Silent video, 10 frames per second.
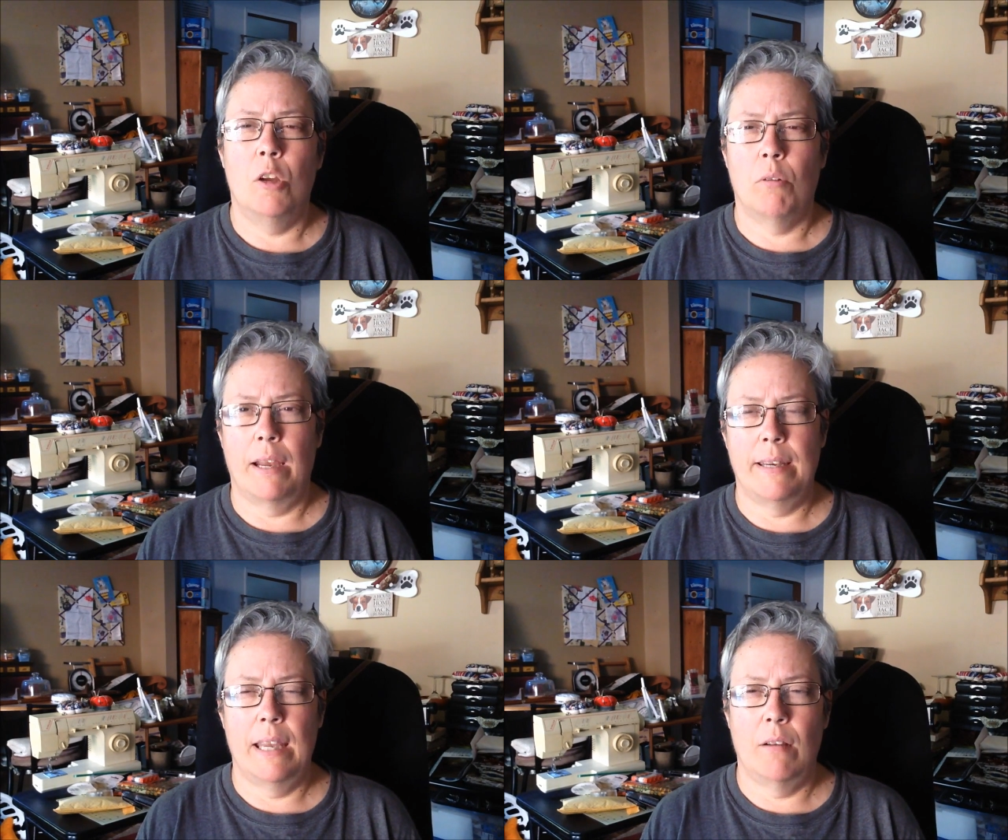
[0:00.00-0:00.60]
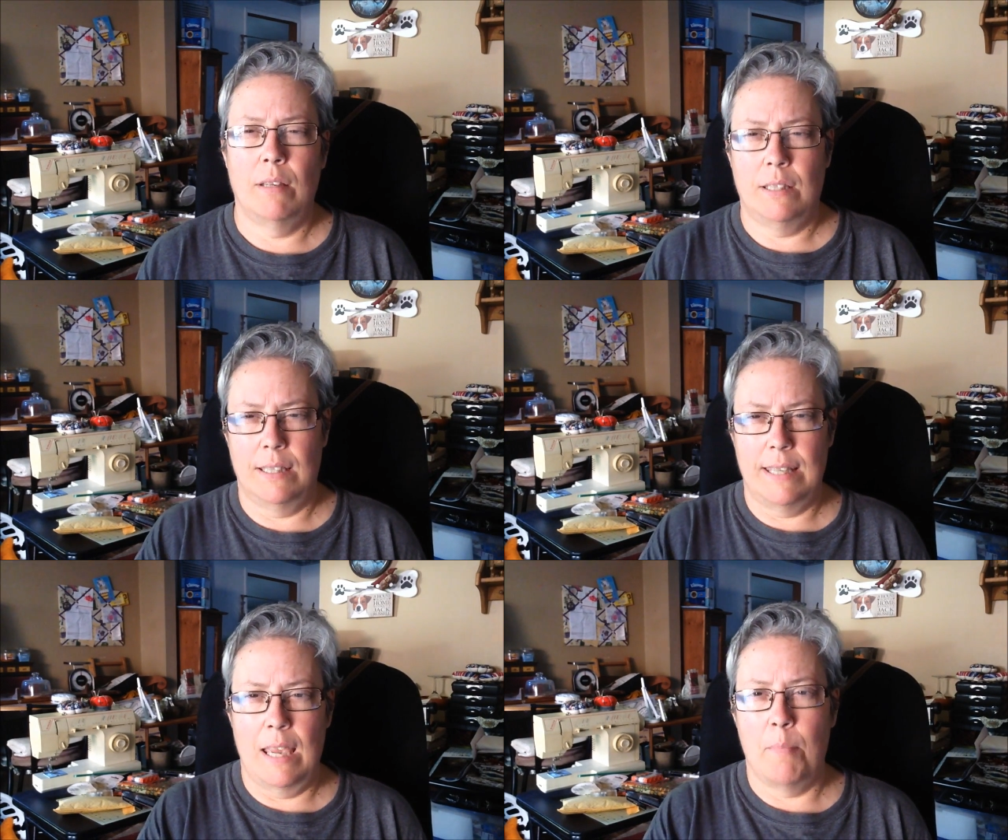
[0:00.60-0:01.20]
Right now it's a
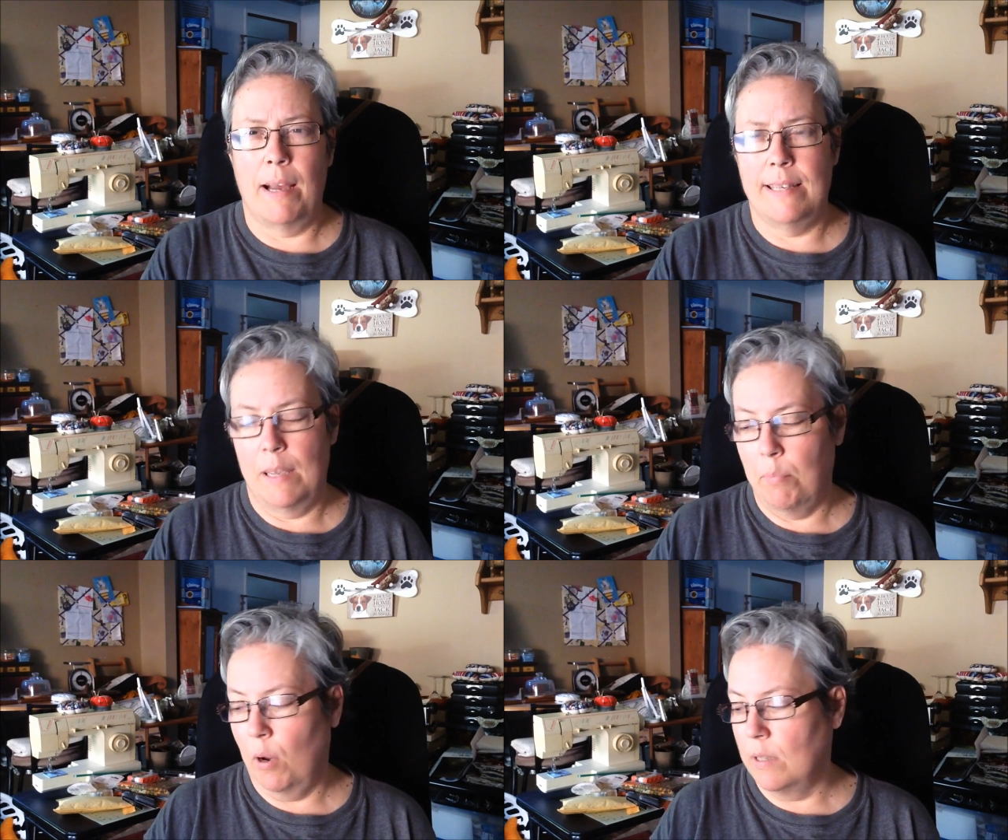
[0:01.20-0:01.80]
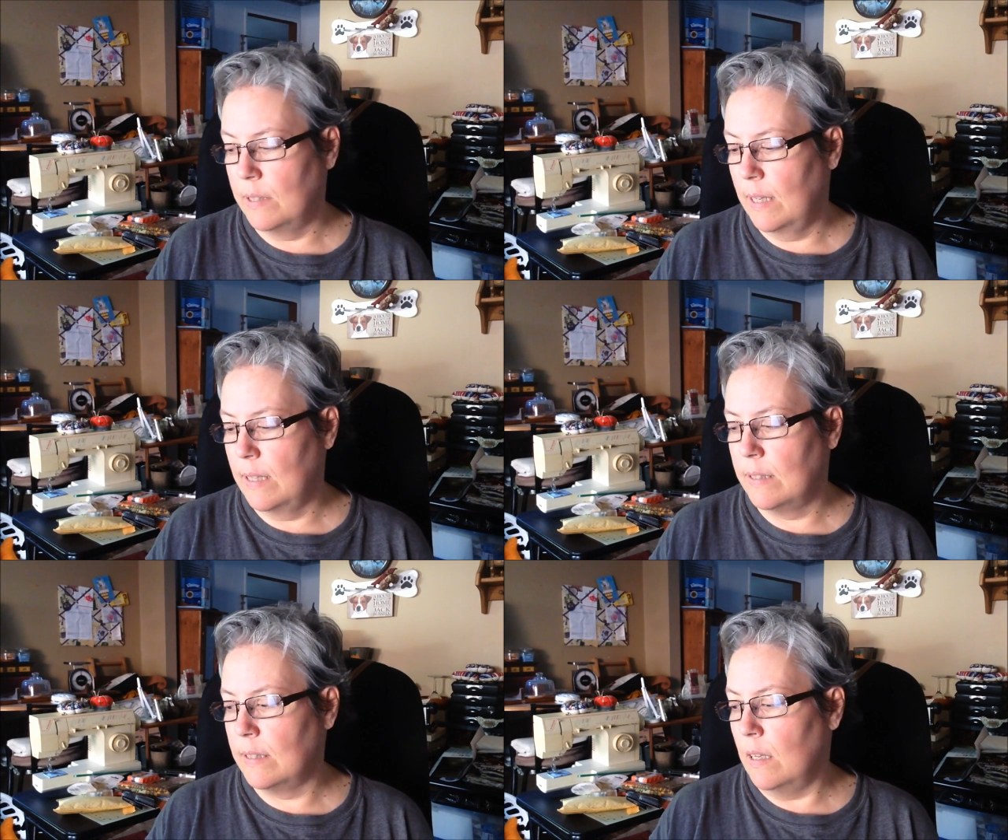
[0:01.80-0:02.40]
day-by-day
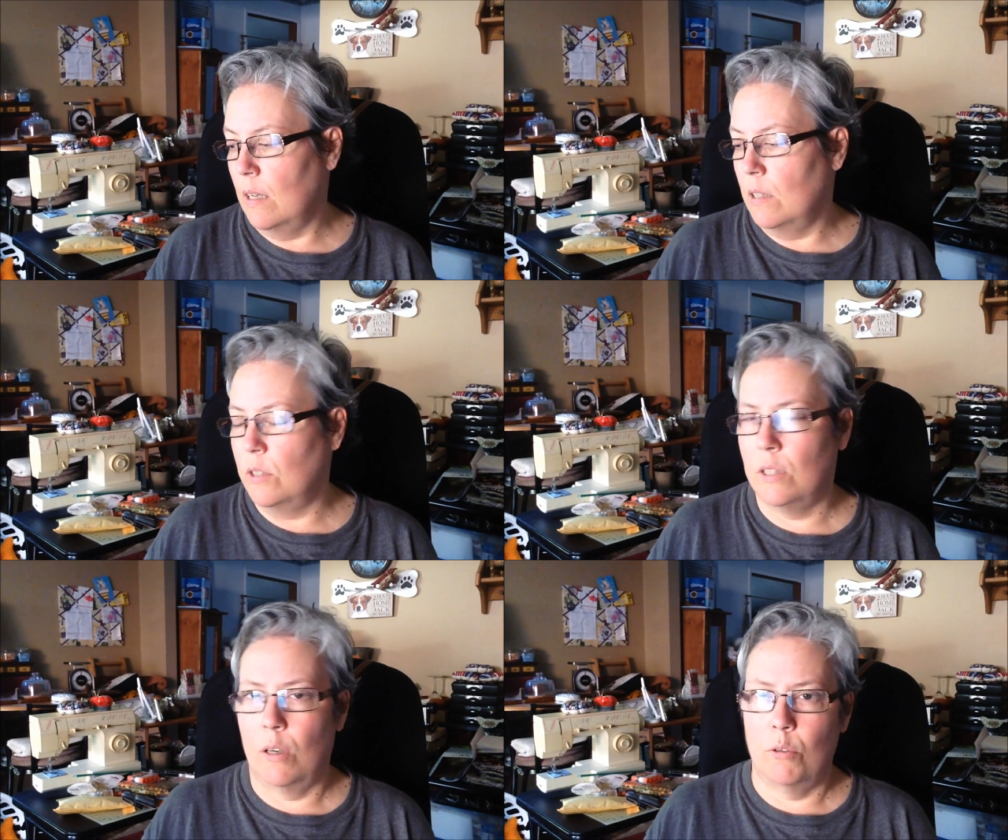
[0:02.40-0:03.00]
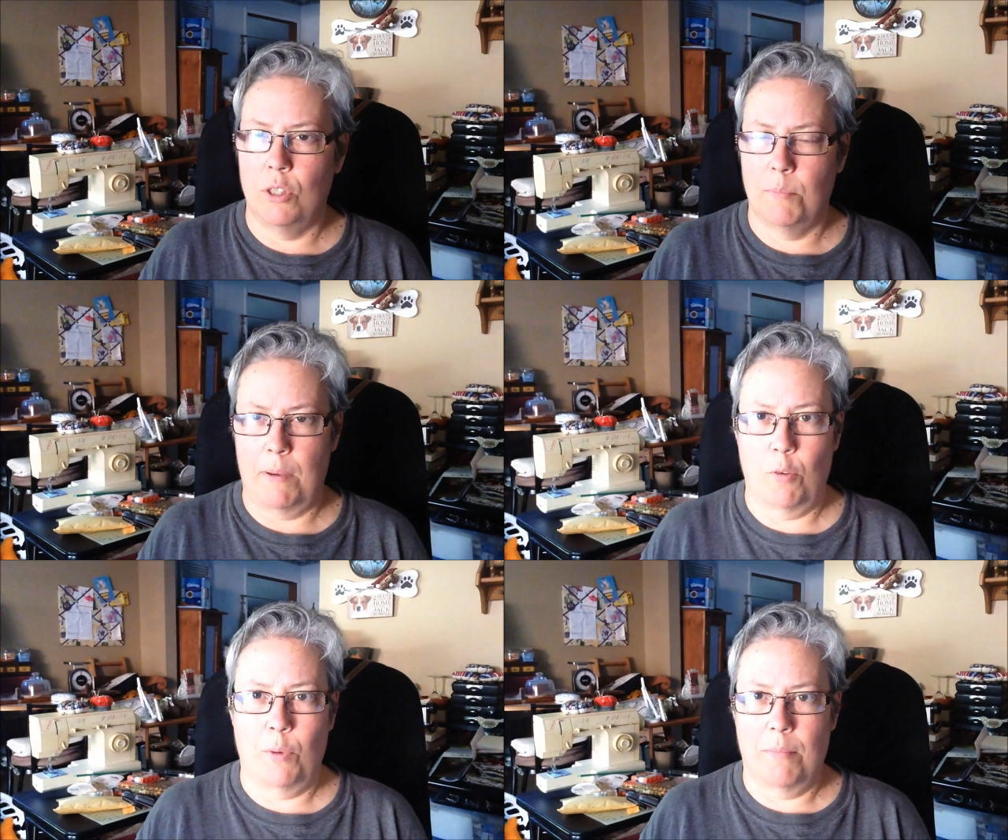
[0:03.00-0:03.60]
process, so just
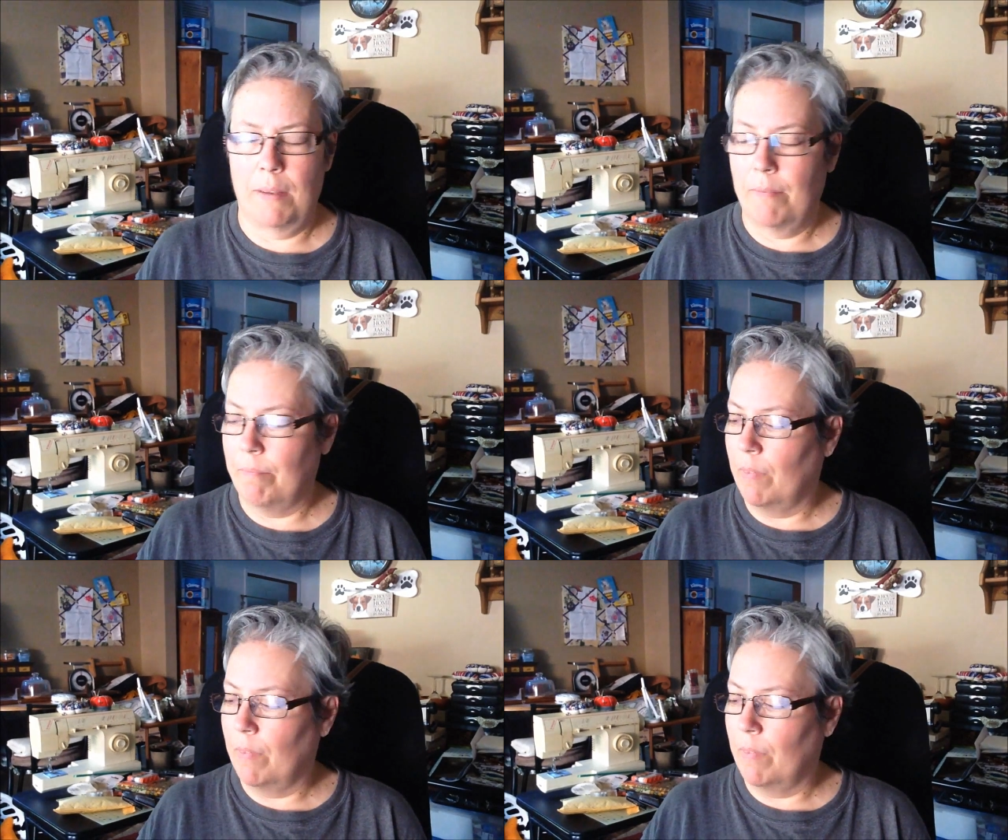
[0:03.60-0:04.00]
bear with me.